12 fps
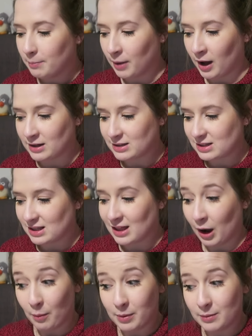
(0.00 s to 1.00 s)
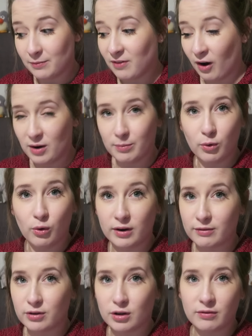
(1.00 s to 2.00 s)
but that would be very
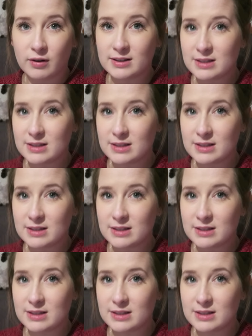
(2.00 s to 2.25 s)
boring for you if I